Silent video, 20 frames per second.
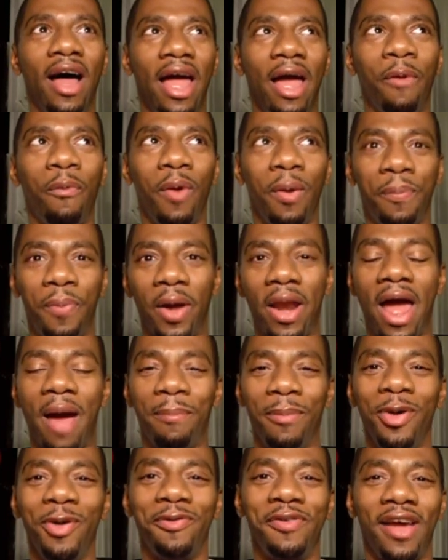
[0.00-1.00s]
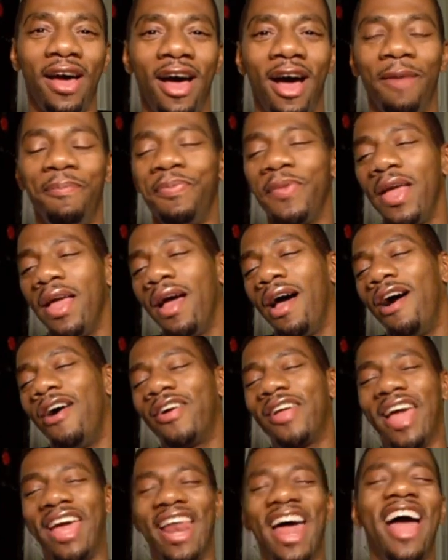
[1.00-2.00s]
at one point I moved
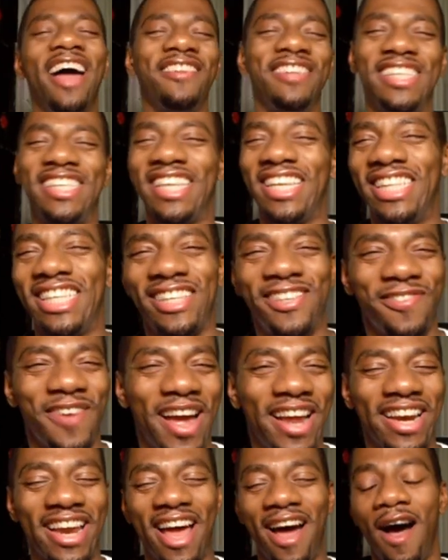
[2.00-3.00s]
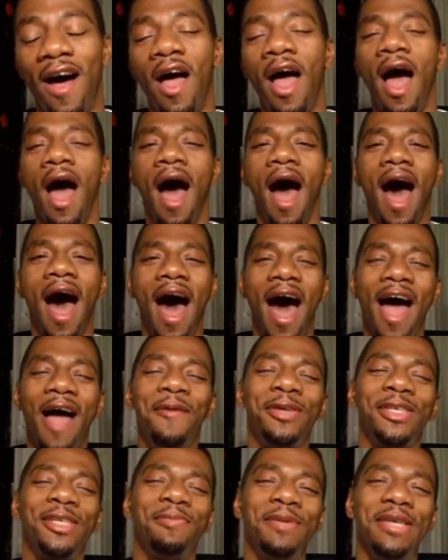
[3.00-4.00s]
up. Okay, and I have to say this right now.
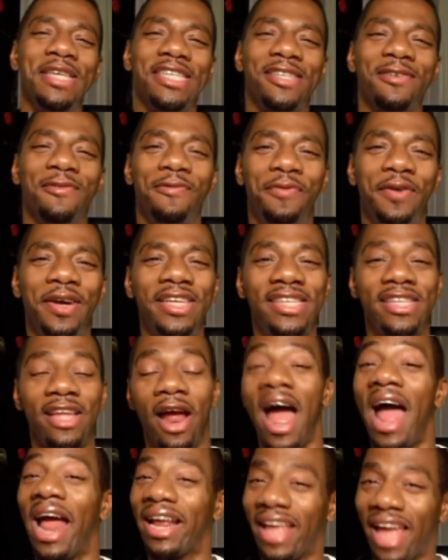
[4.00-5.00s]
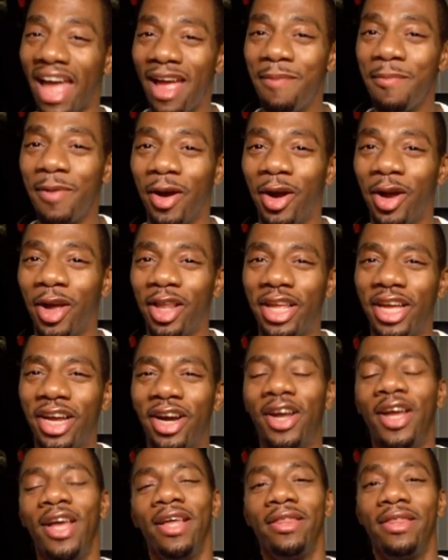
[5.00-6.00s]
I was meeting some friends there. I came
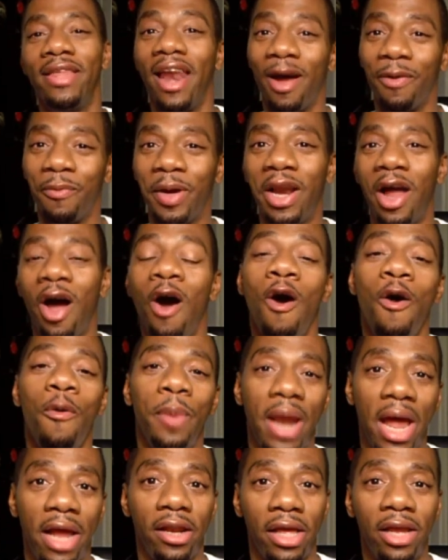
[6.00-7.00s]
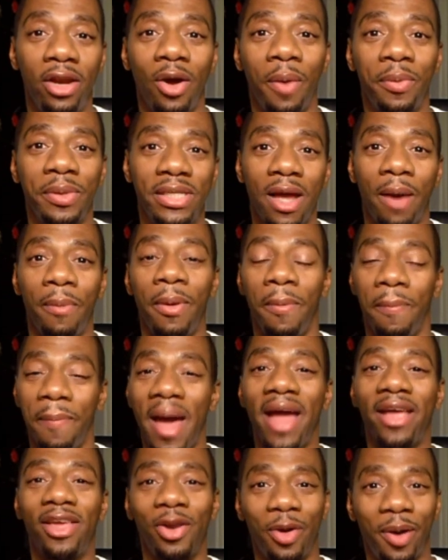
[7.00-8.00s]
earlier, then I went home, and they knew I was
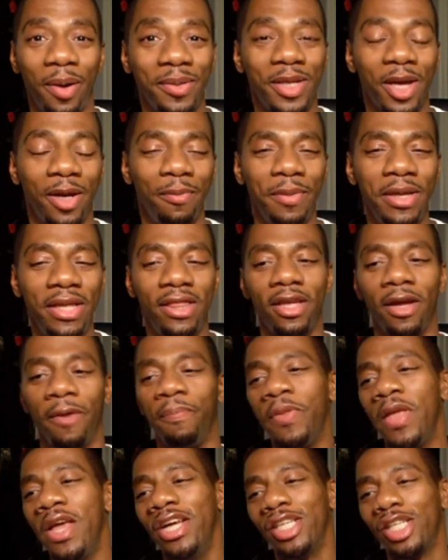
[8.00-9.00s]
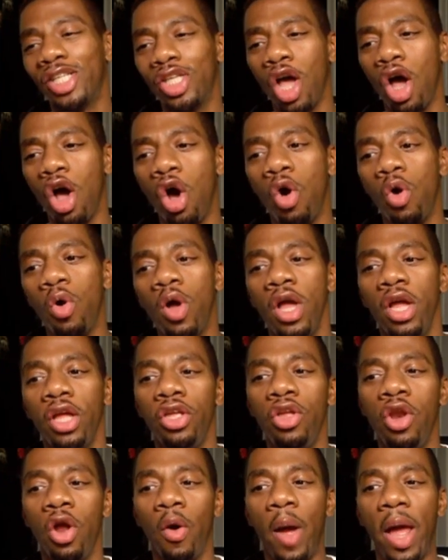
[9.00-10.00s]
coming back. I was going to meet them.
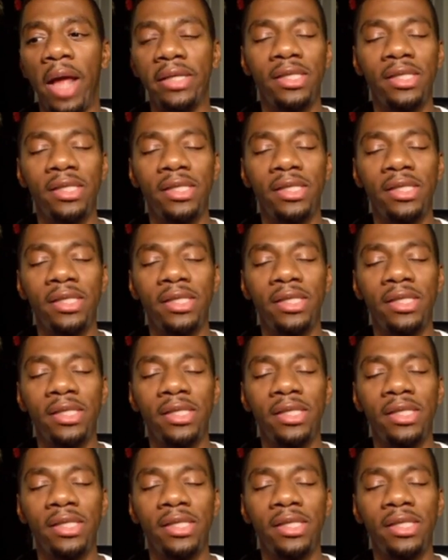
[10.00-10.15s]
So,